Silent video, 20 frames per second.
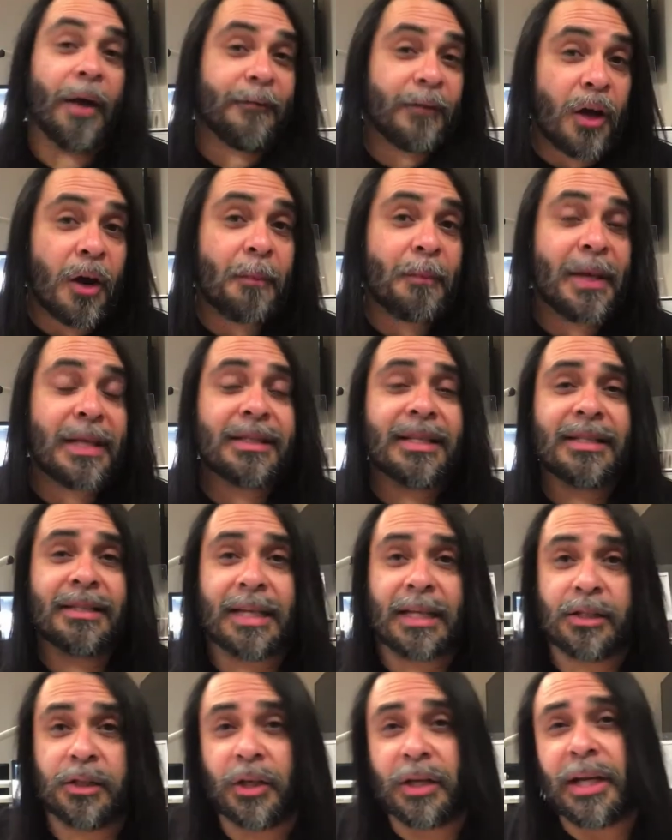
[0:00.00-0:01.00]
if you're a
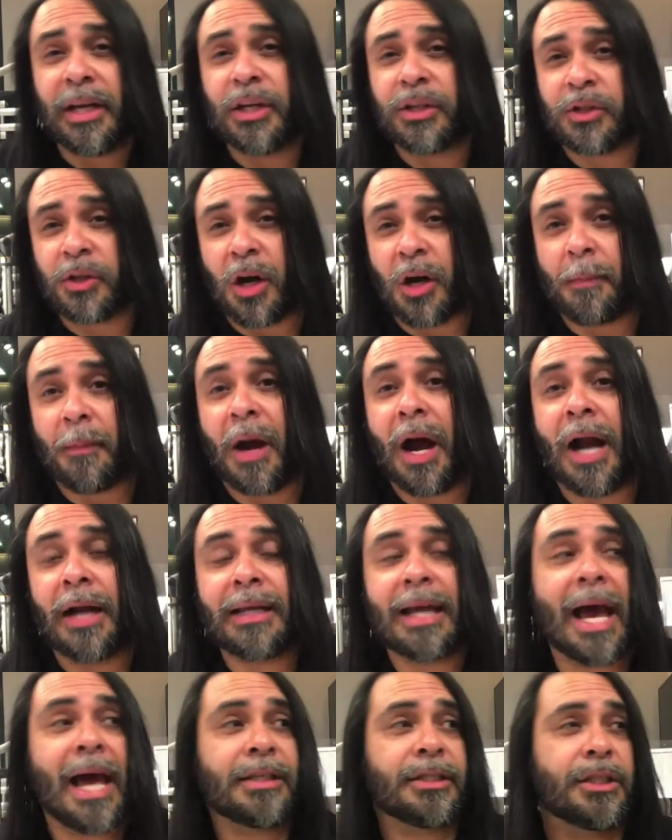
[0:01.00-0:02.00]
business that's looking to start a
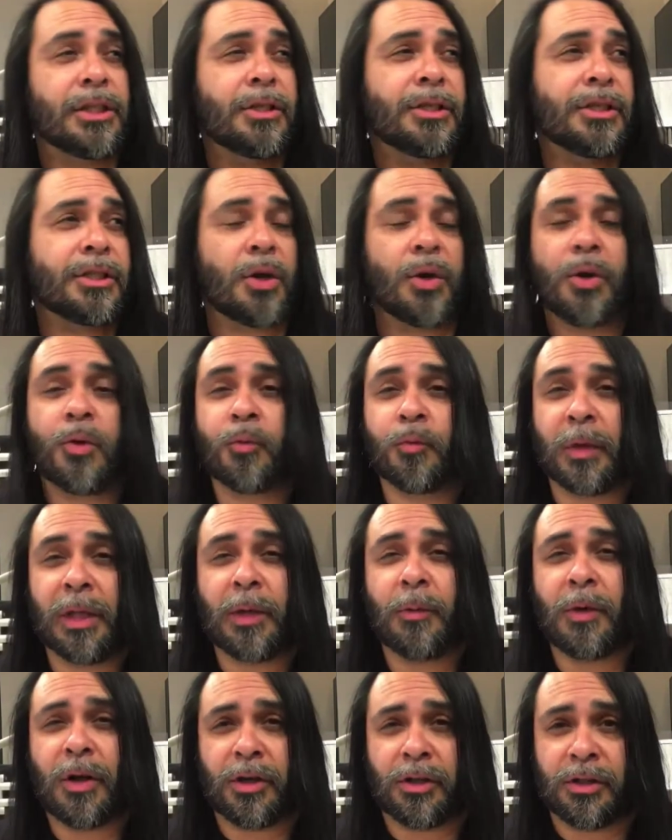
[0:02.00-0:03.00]
podcast and you just don't know
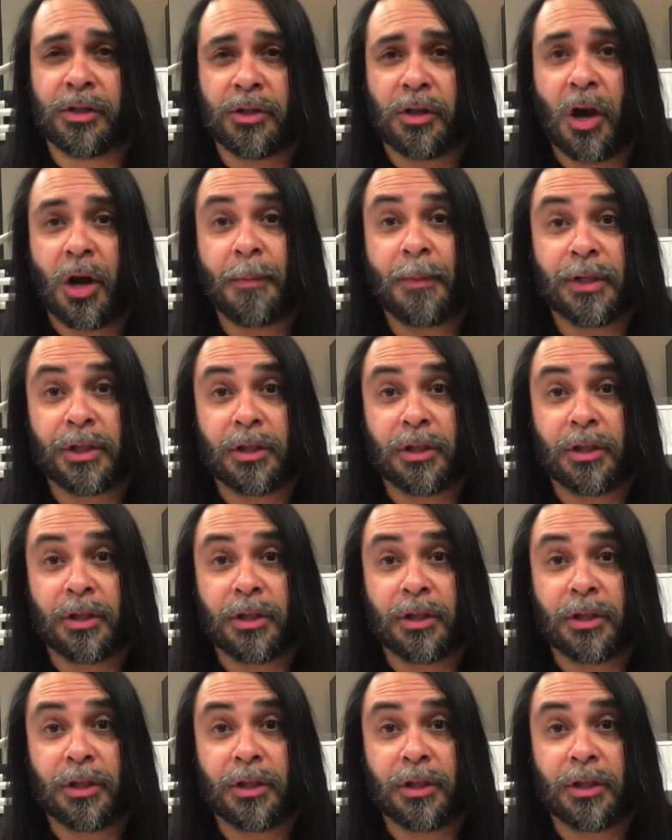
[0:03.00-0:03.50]
really where to start,